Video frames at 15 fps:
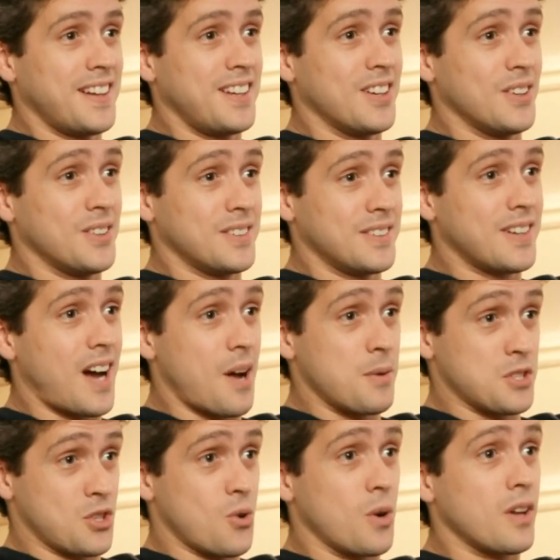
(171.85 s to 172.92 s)
you know, I
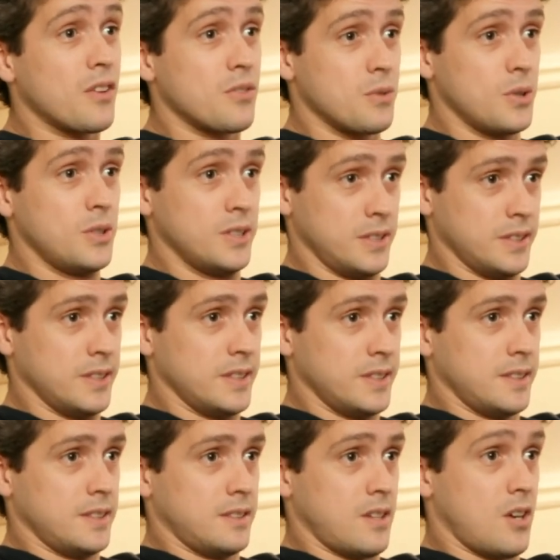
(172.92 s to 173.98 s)
was going through,
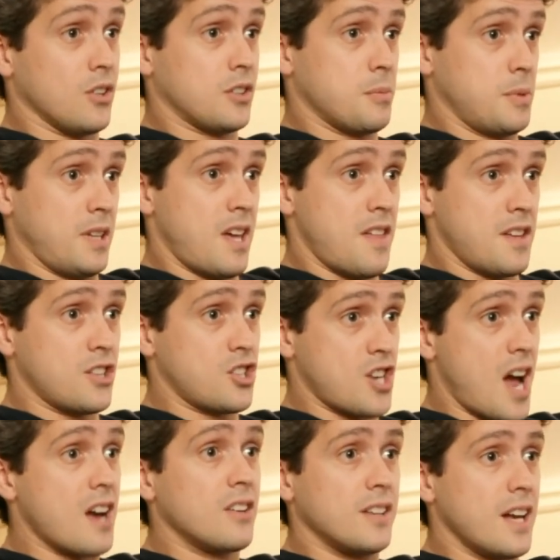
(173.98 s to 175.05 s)
ultimately, I think,
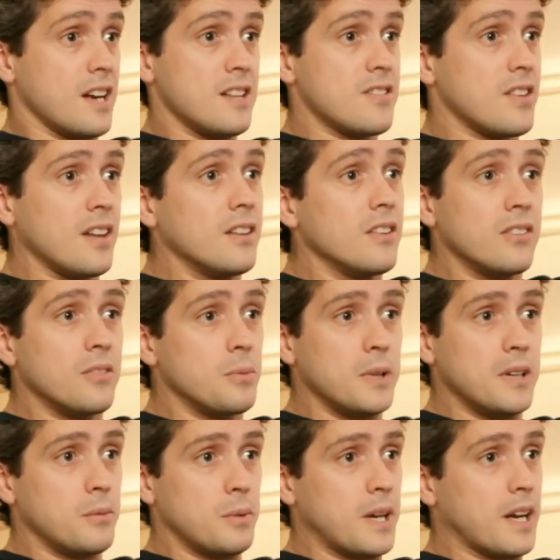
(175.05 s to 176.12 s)
shattered that and said,
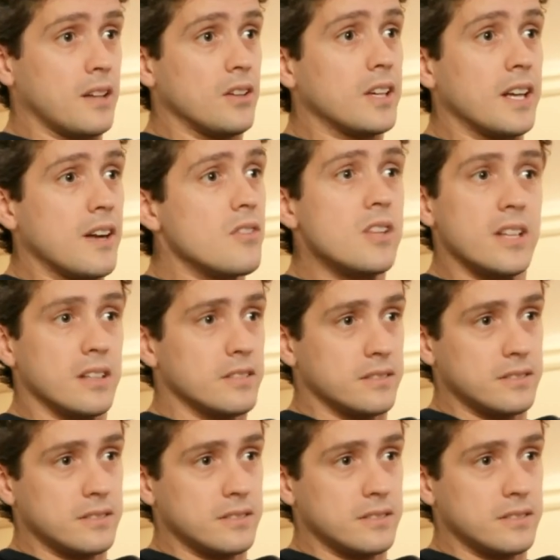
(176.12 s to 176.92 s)
we got to look at everything.